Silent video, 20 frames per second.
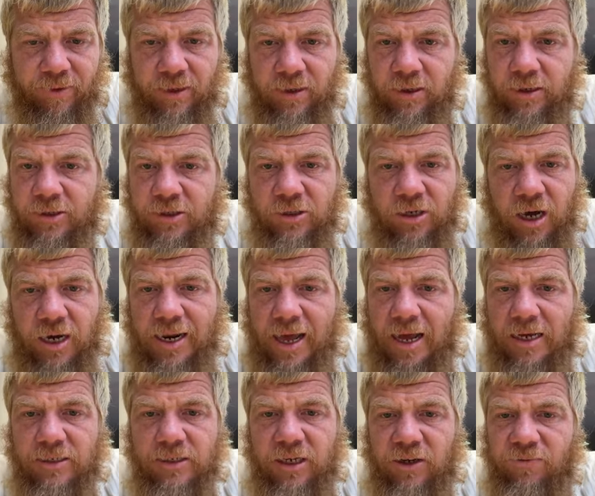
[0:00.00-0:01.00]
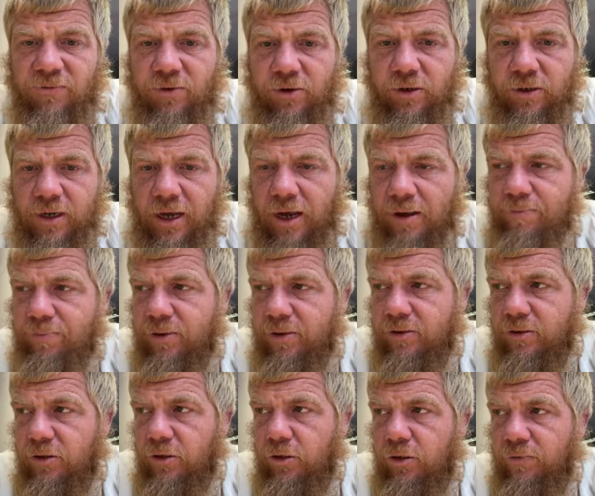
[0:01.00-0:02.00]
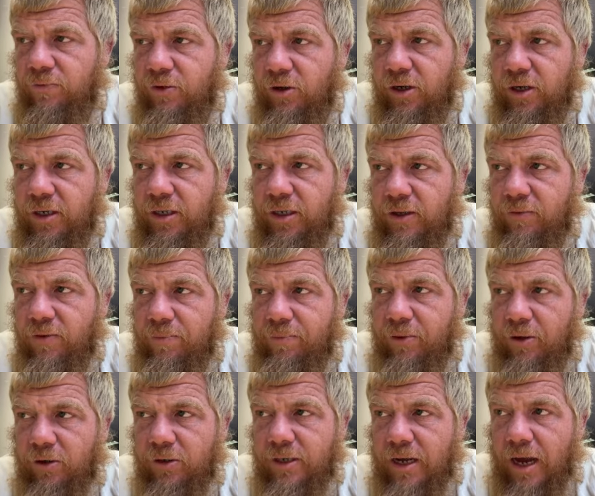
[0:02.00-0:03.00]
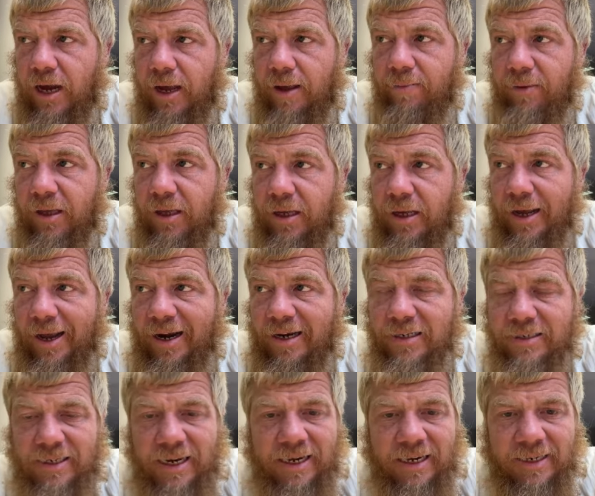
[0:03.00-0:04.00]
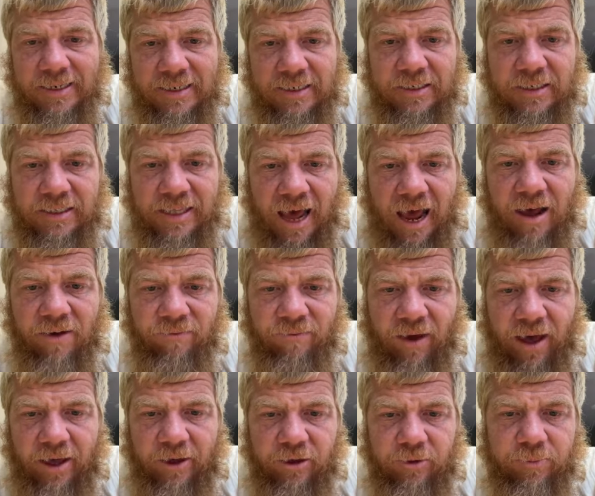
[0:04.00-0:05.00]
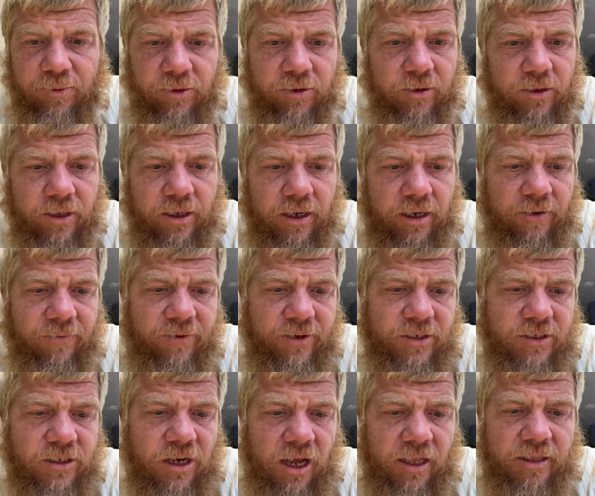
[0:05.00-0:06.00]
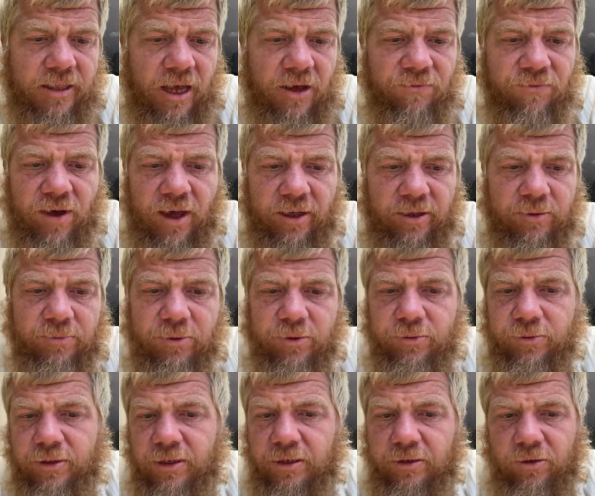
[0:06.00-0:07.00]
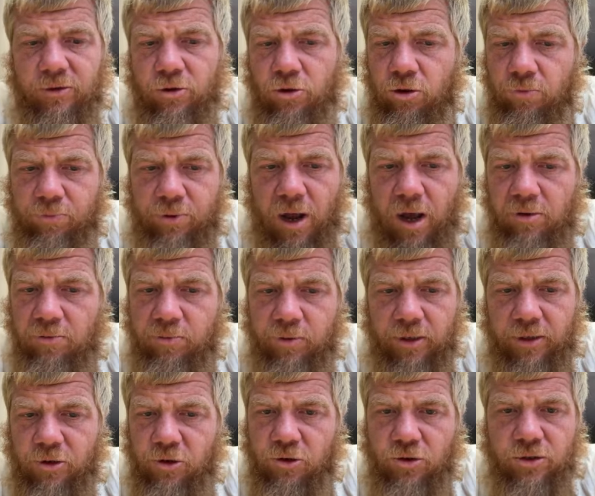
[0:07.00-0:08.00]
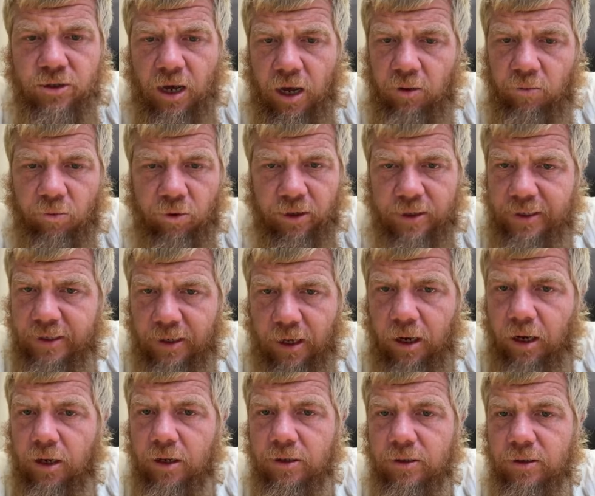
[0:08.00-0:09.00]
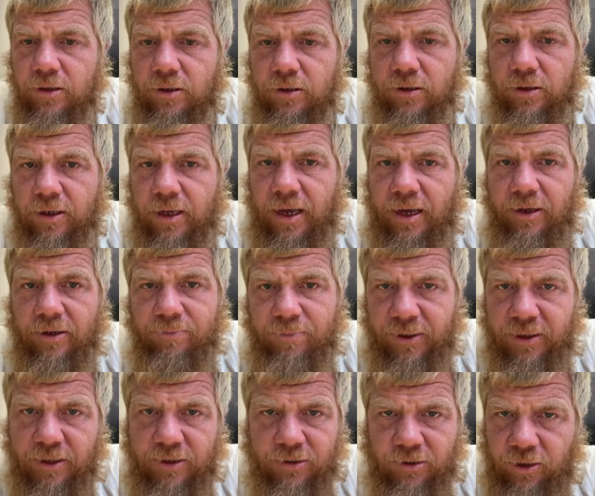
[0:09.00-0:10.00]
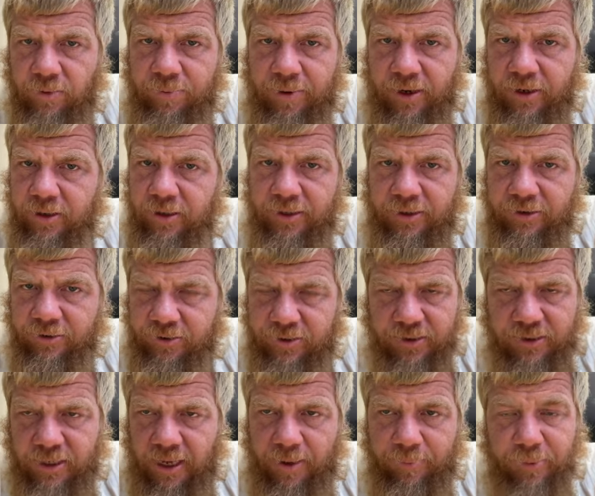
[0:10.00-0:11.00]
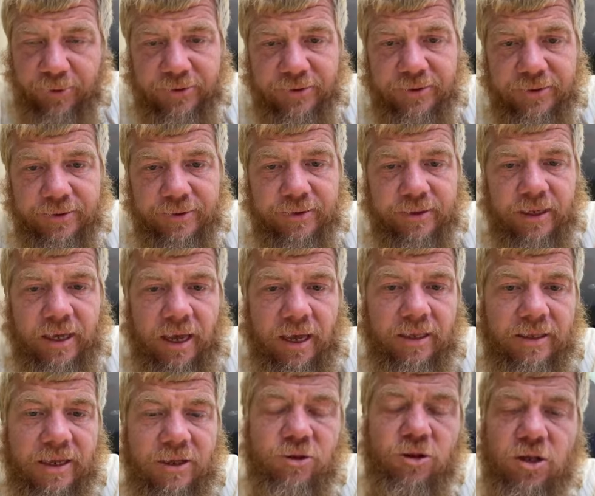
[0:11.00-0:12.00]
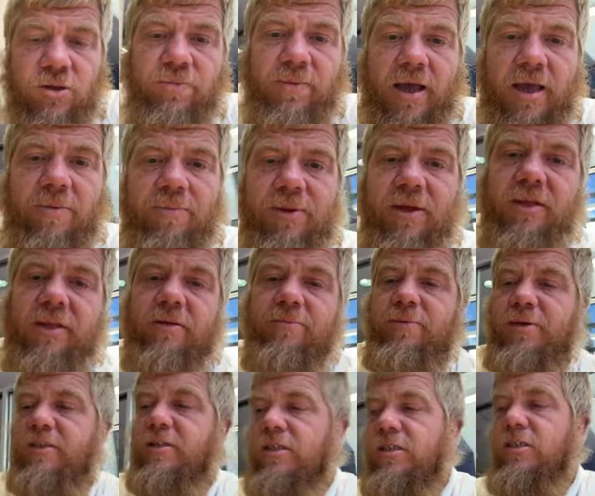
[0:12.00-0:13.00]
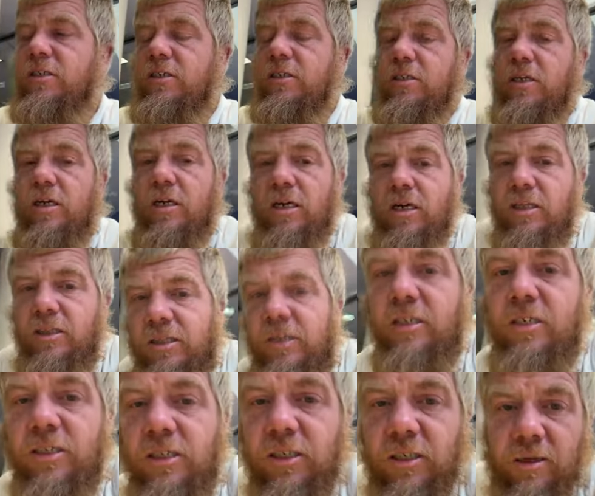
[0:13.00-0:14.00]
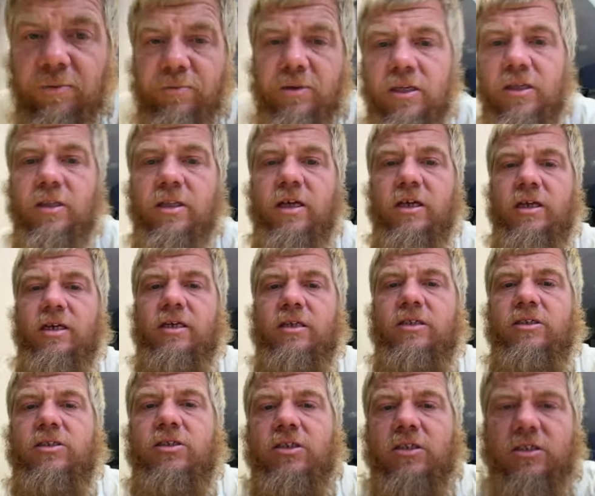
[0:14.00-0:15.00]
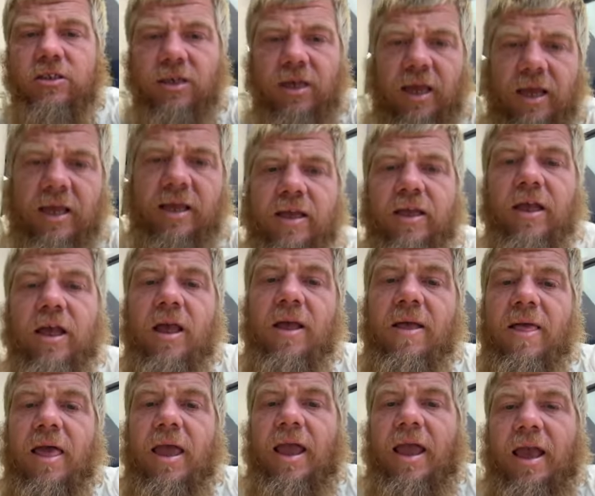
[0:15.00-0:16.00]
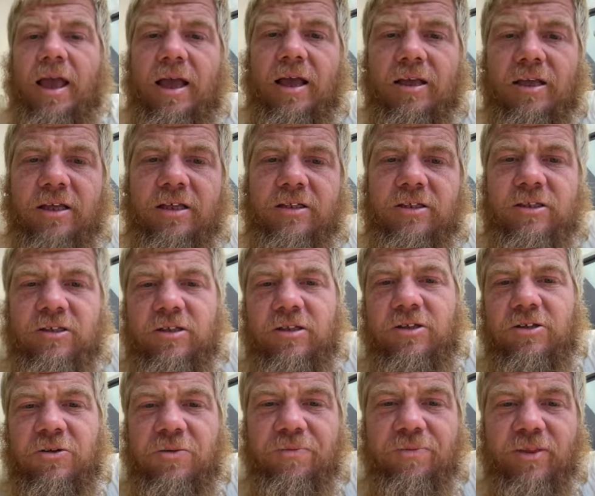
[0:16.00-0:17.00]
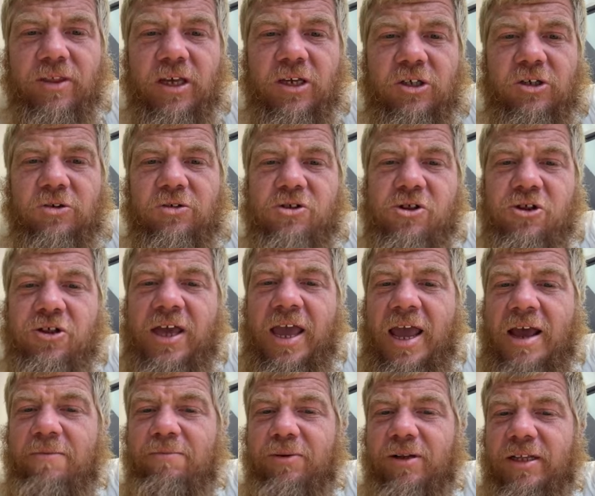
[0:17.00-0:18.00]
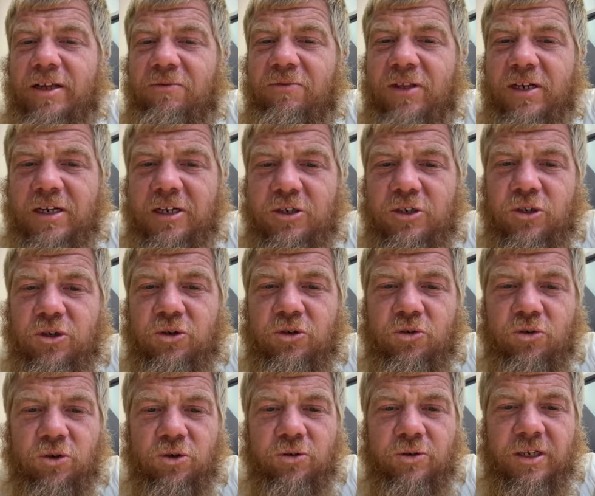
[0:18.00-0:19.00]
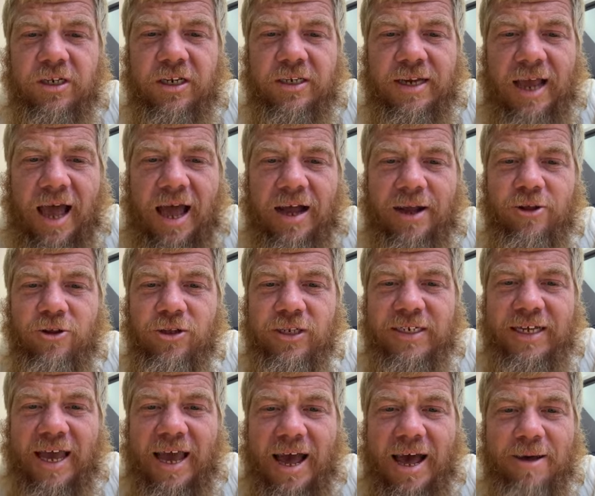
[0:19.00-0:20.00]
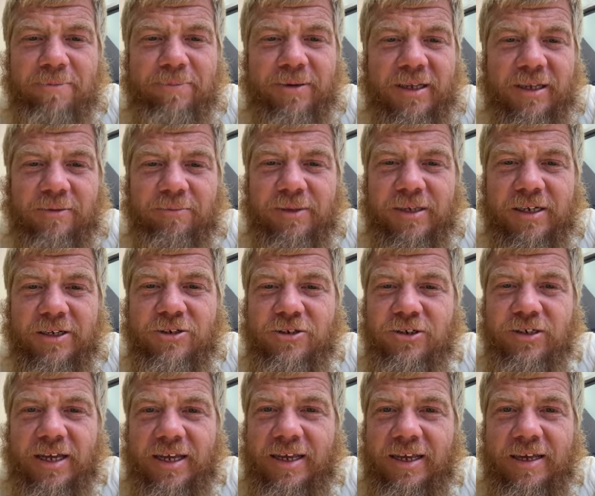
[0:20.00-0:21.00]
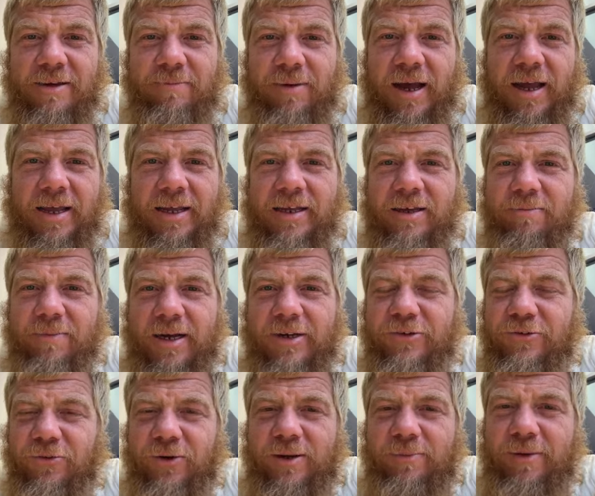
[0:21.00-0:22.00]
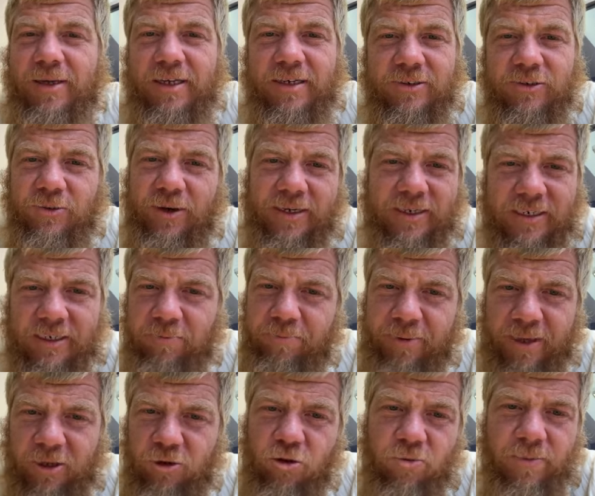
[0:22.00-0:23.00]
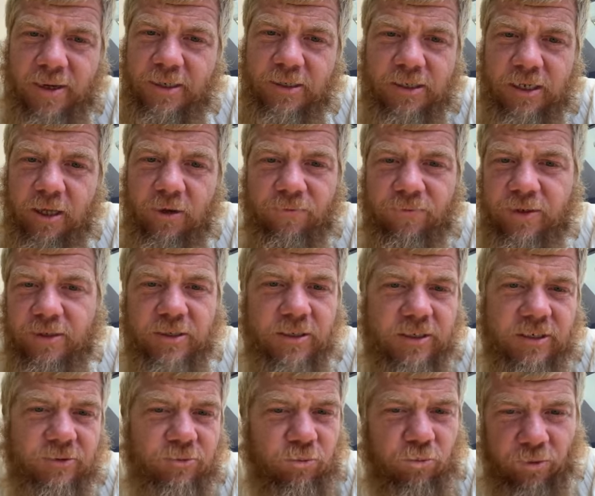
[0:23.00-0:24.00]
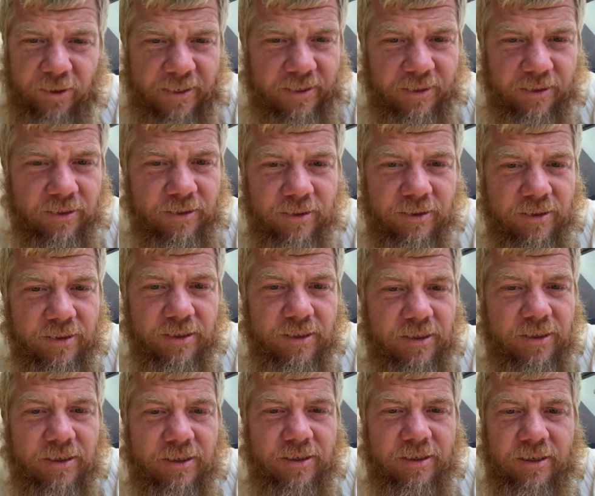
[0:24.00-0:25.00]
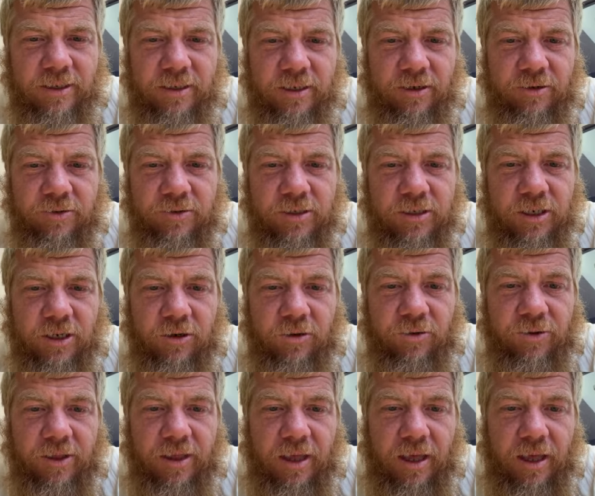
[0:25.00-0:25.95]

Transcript: It's not asking for a lot, but, you know, if you're going to give up your time, it is at least that valuable. And if it's not that valuable, then you should probably just not work at all, okay? Because apparently you're disabled, okay? And that's just my opinion. But this is this is something that is just it, it, it, you just can't believe that it's true, that it's actually happening, because you're like, am I am I dreaming? Do I need to pinch myself? Is this real? You know, so.